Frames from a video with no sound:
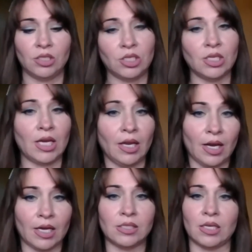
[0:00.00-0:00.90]
to get
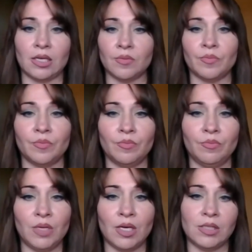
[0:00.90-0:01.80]
an ID,
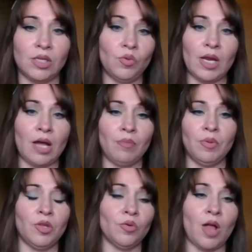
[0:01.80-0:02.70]
because it would help
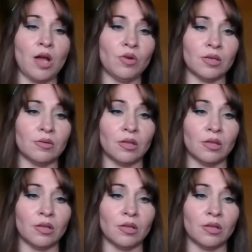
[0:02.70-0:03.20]
them in the long run.